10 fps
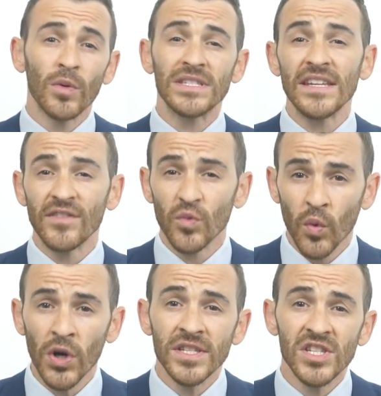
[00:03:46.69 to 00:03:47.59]
what's even
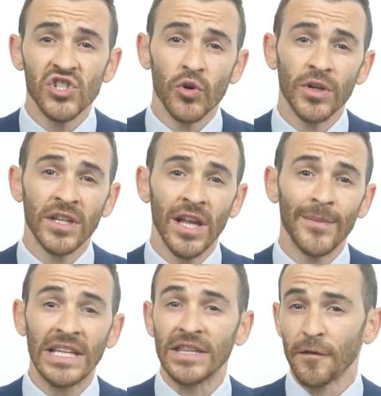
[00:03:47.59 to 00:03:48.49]
worse is Jordan
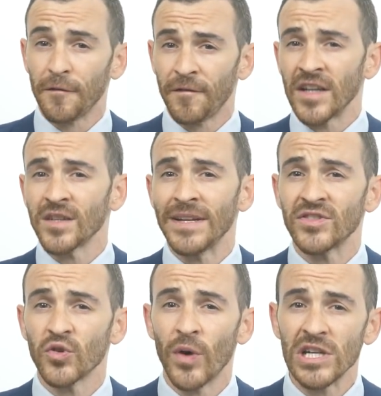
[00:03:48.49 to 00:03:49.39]
claiming that the
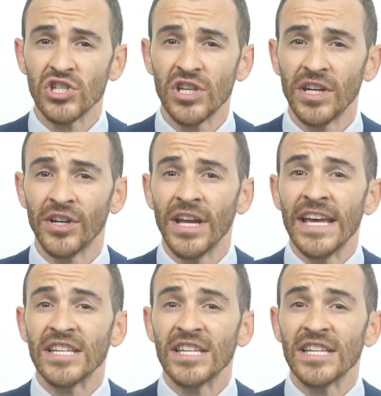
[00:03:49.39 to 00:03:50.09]
fundamental question here